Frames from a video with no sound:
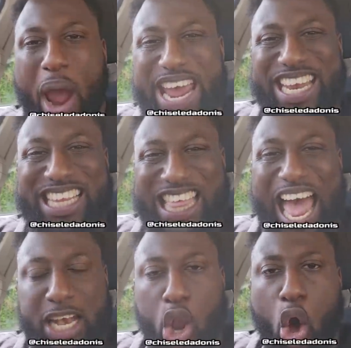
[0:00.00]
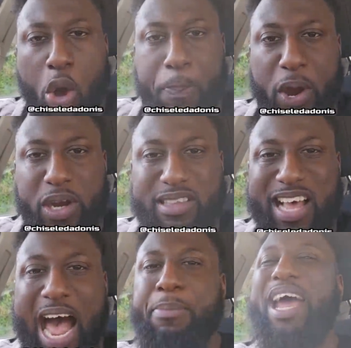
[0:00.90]
waiting that long period of
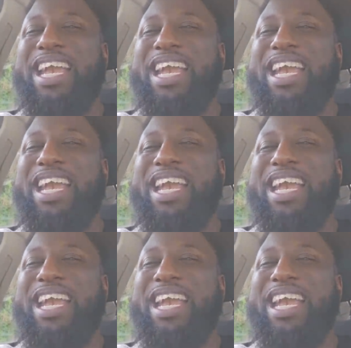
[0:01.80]
time